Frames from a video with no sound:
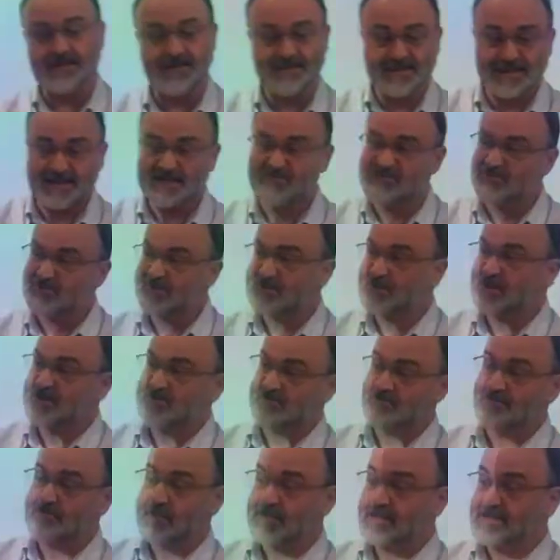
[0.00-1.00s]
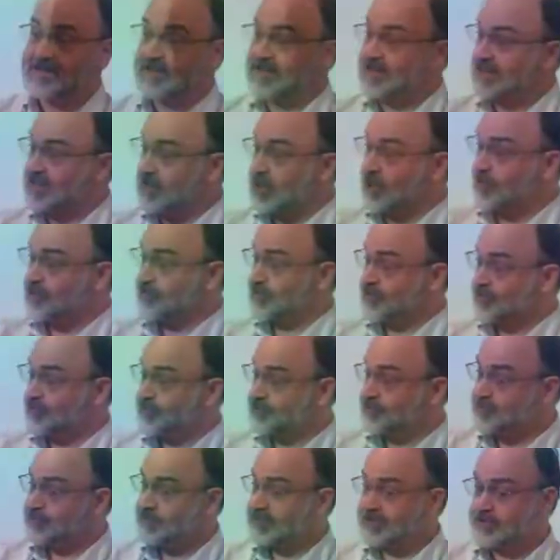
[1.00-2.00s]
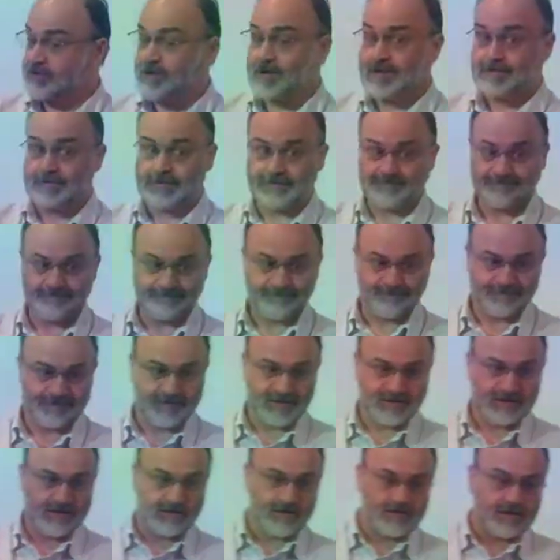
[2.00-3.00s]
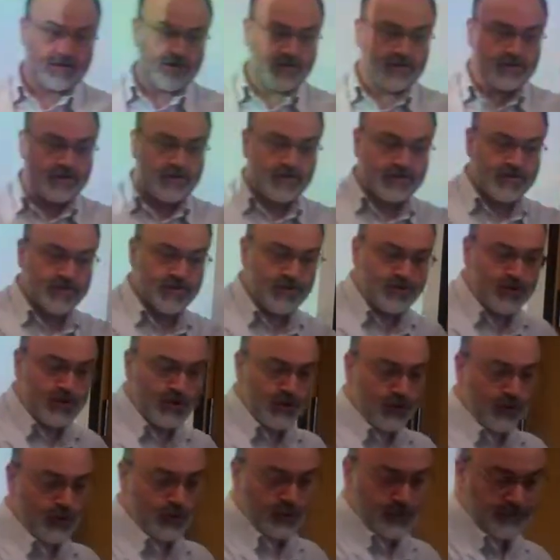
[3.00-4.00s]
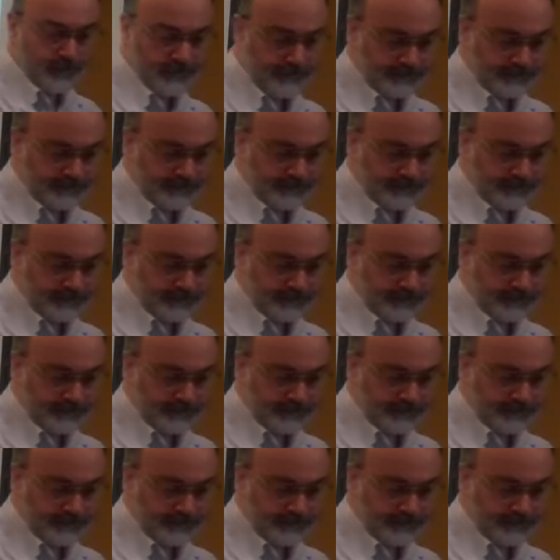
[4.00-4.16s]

That's what I'm basically going to describe. So,